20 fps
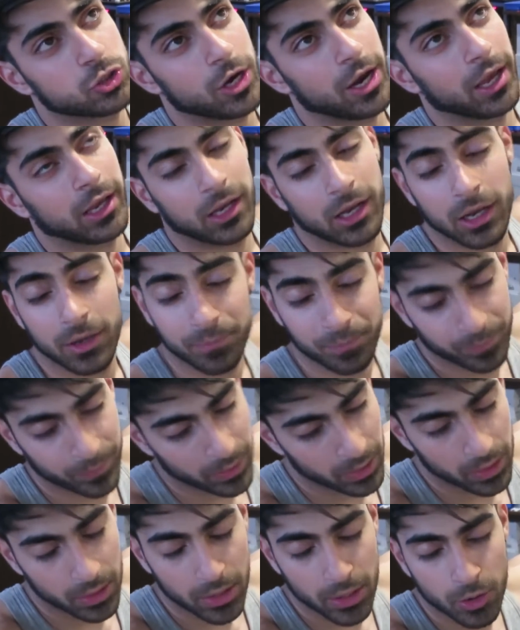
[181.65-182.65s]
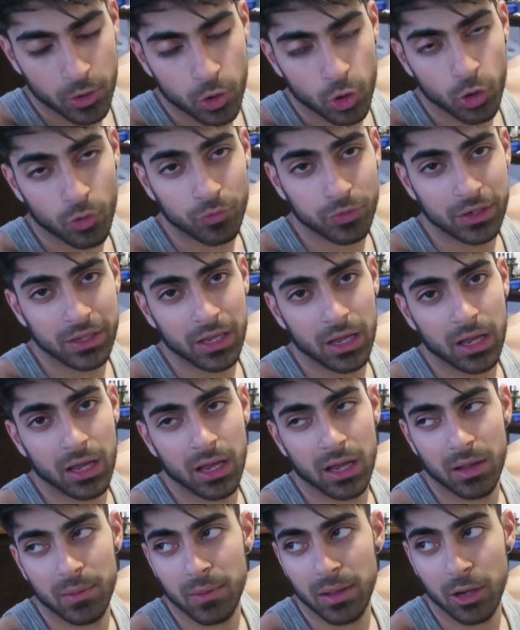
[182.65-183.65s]
trek. Hopefully,
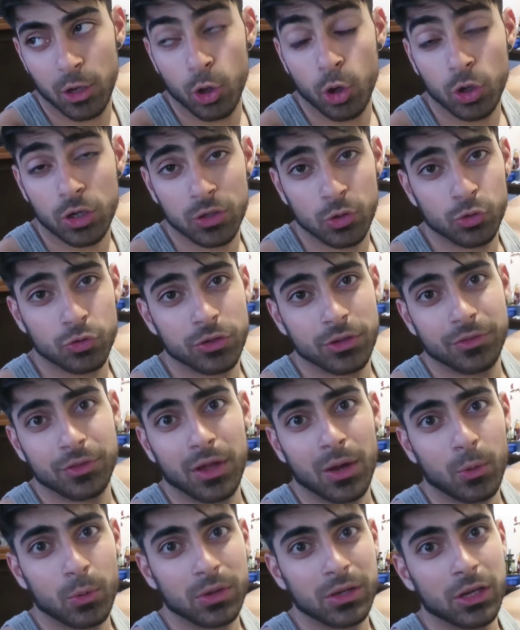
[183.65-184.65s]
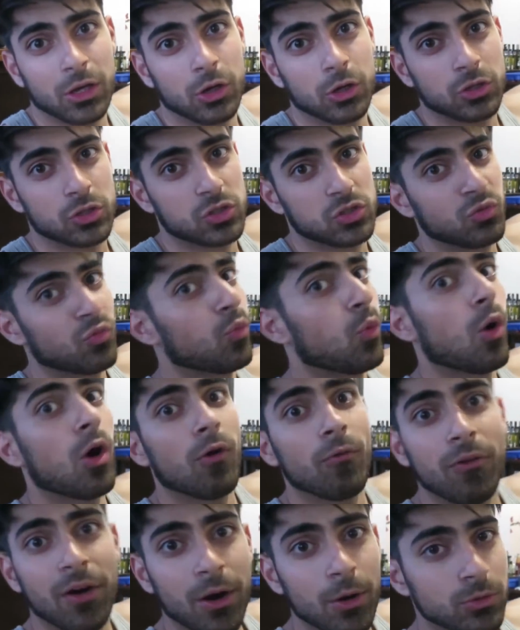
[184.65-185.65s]
uh, a local said that we need to go to some
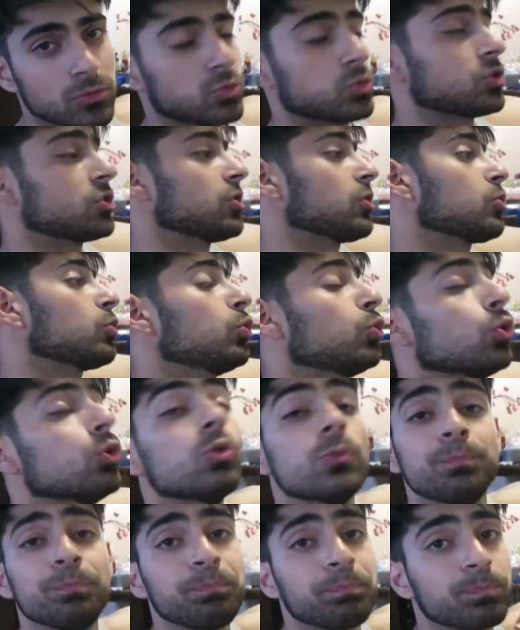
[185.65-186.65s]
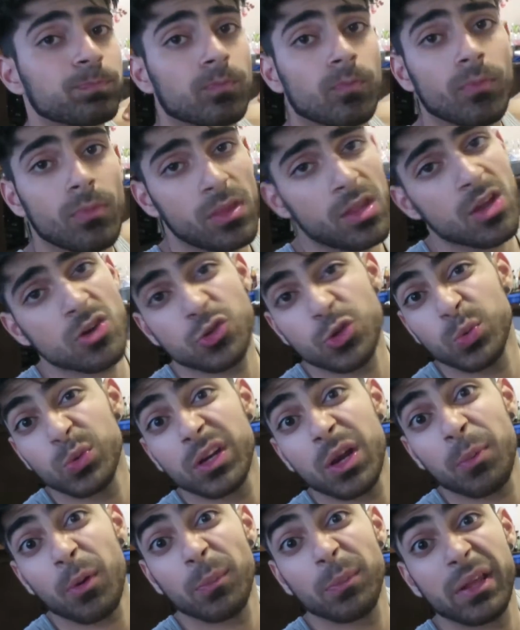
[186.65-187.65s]
water fountains, which are cool. So we're
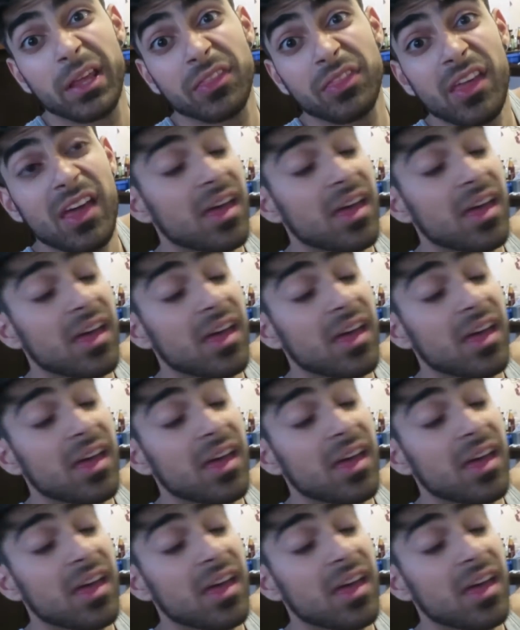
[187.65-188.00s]
going to probably hit